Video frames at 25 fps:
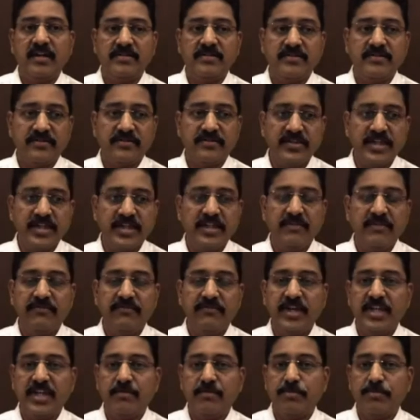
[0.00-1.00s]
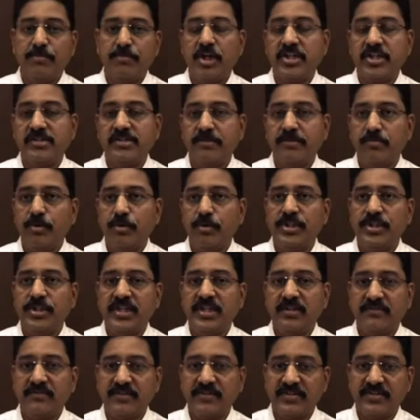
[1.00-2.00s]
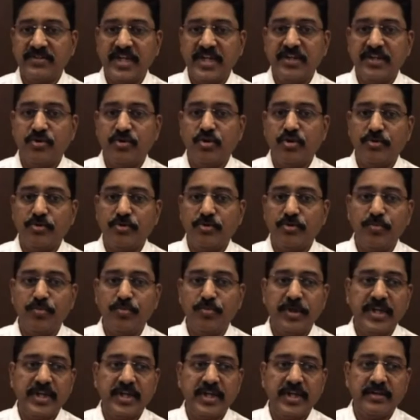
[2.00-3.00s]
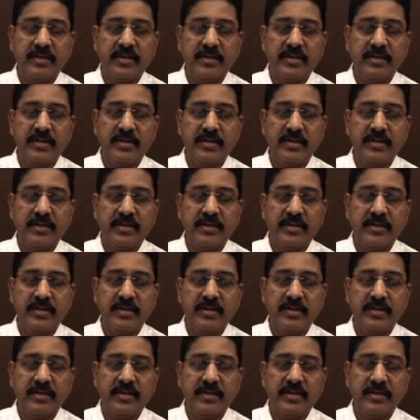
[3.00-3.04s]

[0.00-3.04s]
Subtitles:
see where the proximal positioning of the stent should be done.